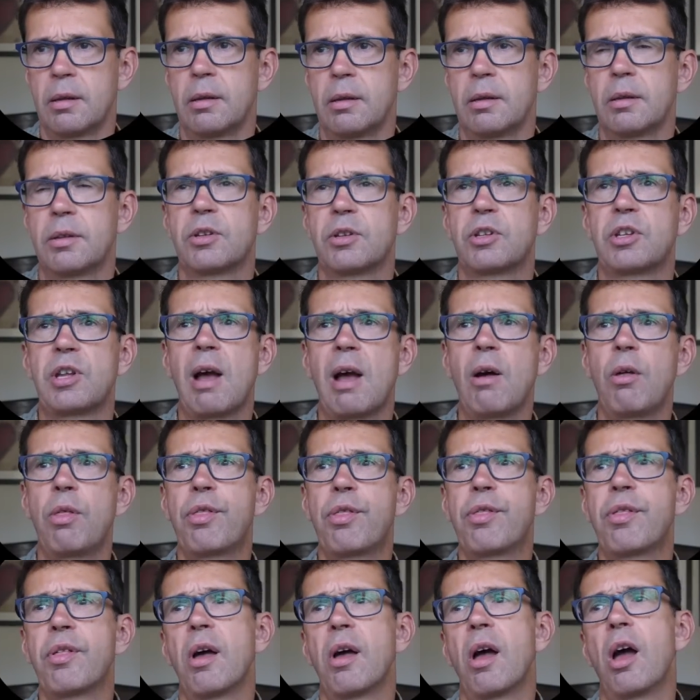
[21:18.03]

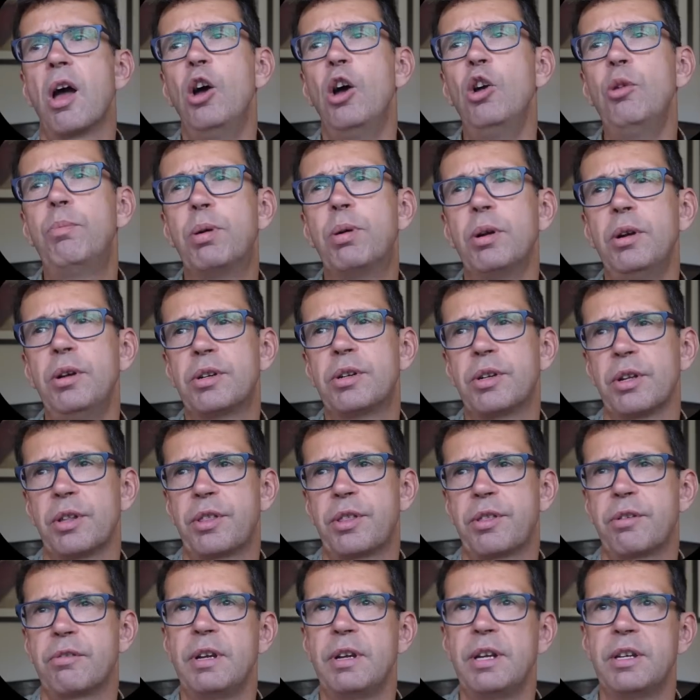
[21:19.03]
South opened
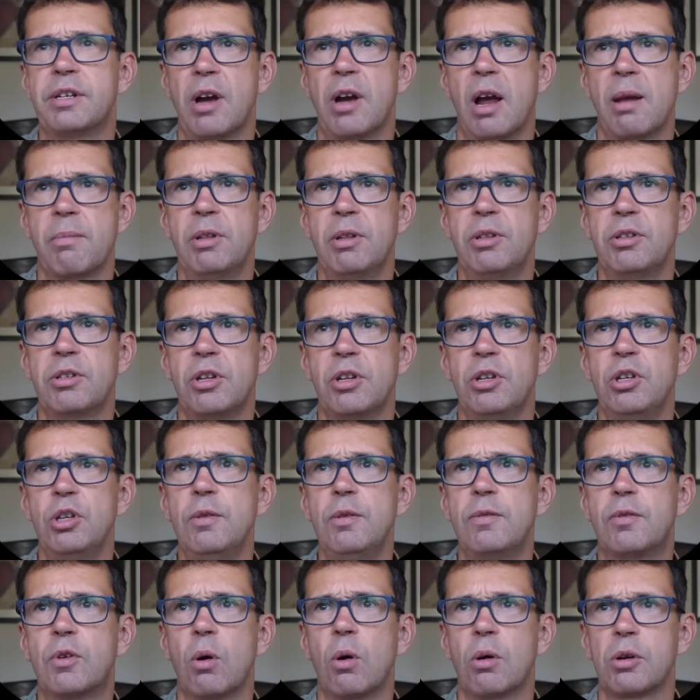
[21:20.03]
3 diamonds and
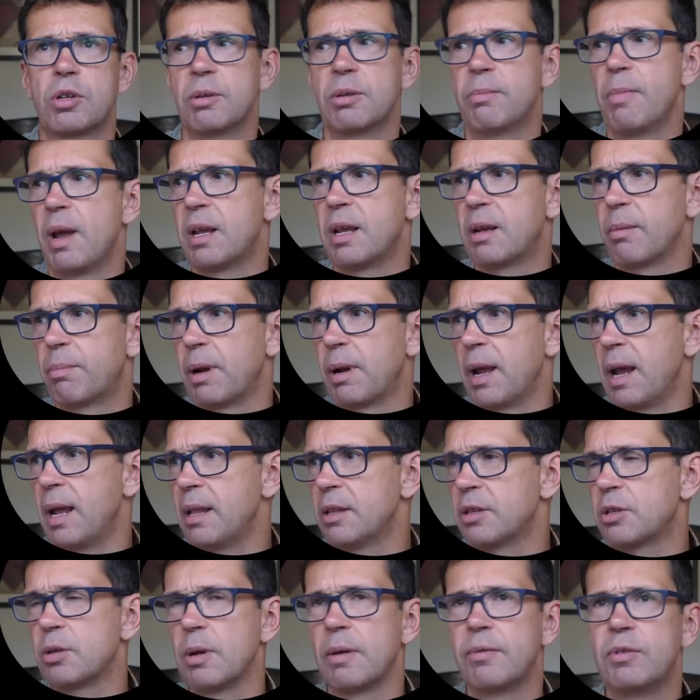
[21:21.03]
you've got to make a
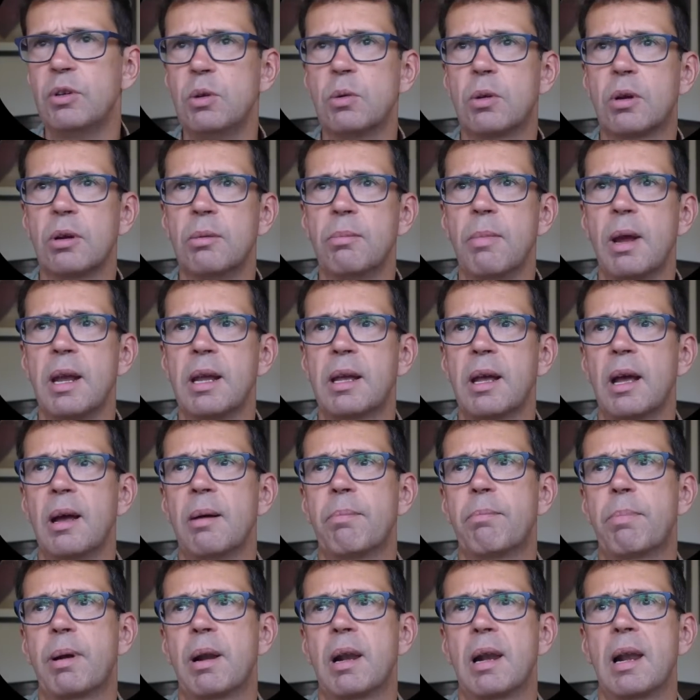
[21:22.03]
plan. So if you can make
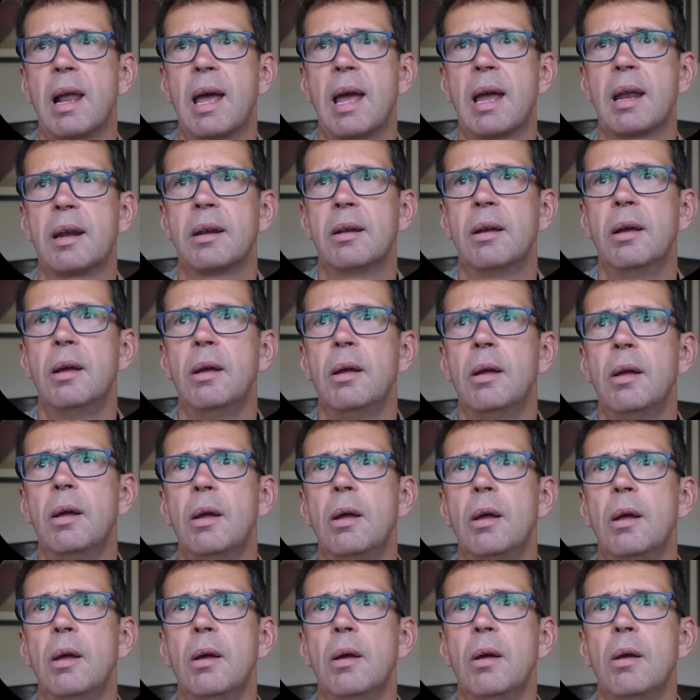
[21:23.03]
a plan
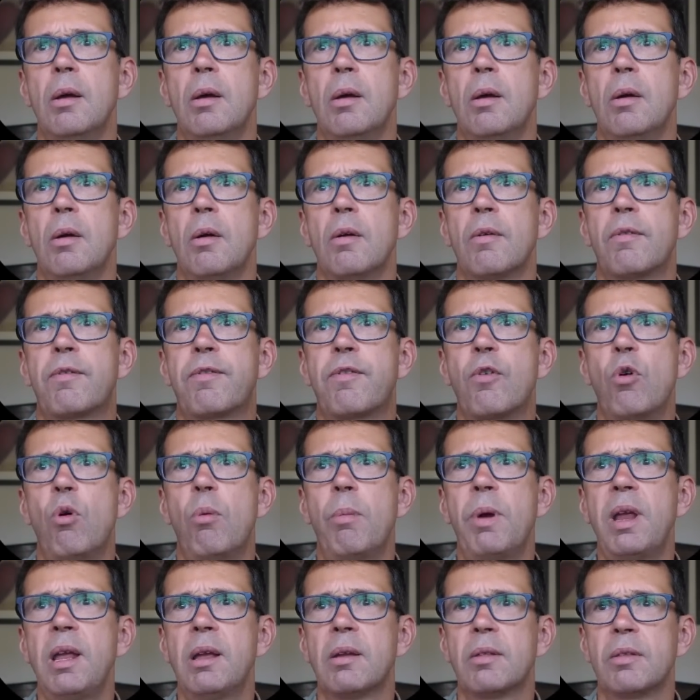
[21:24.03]
for
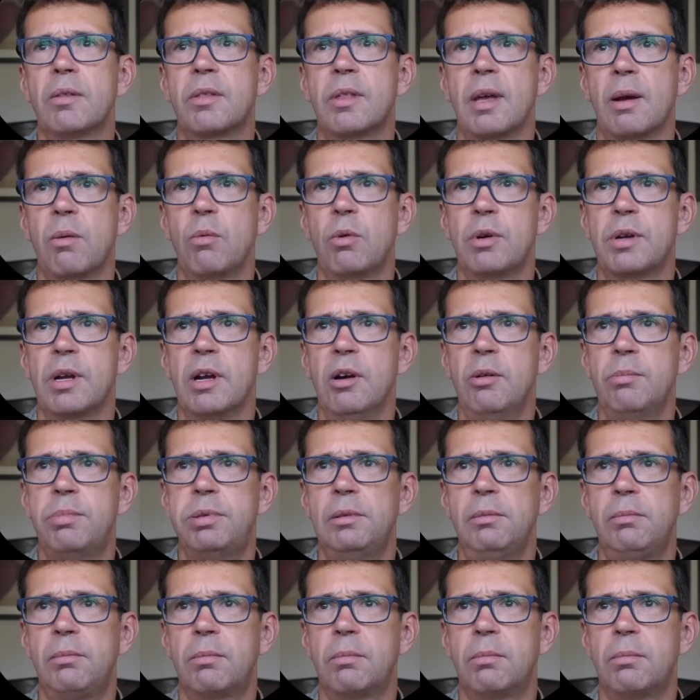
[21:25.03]
me, that would help.